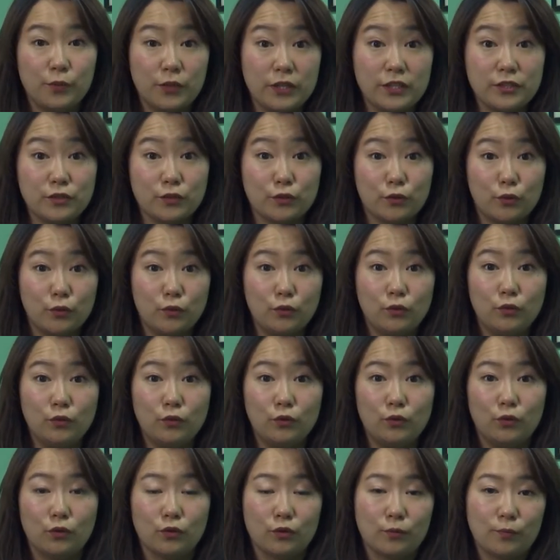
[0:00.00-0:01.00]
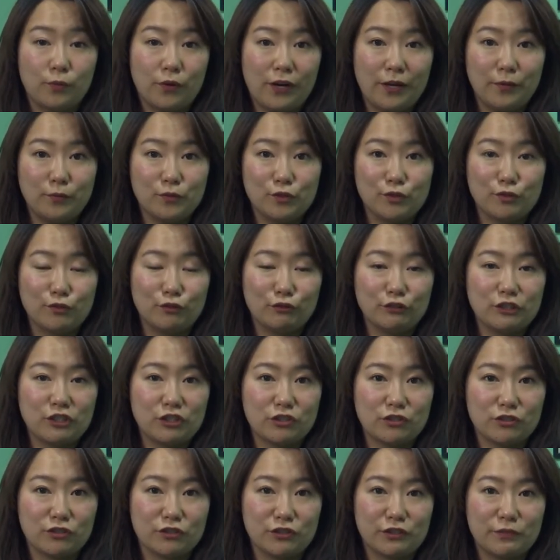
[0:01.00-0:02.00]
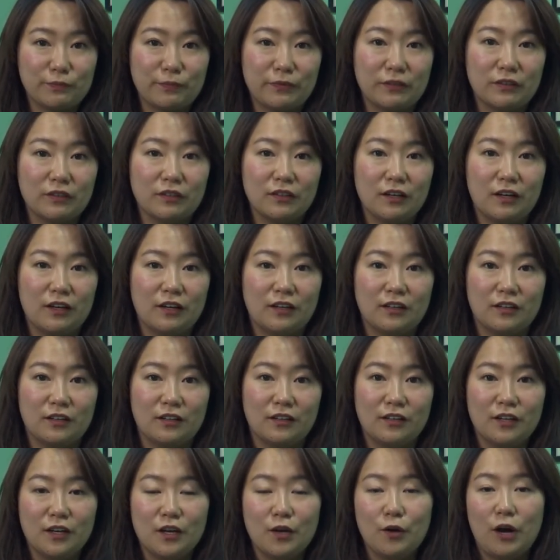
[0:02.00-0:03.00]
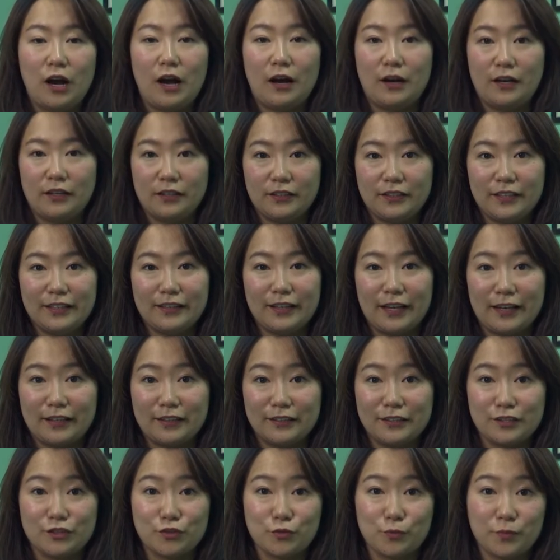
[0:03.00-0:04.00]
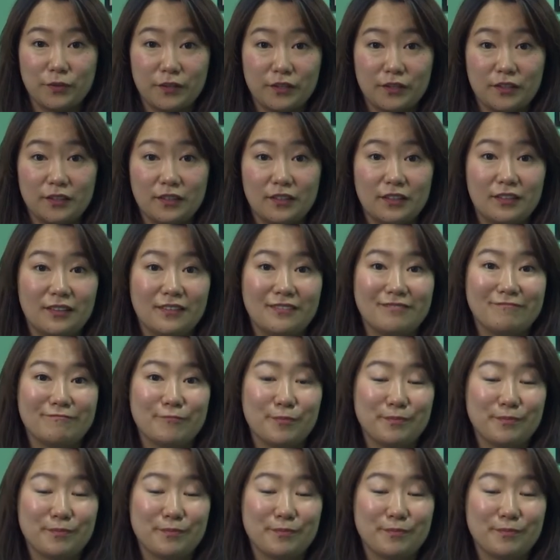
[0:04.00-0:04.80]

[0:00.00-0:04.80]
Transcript: preschool or primary school teachers are highly likely to be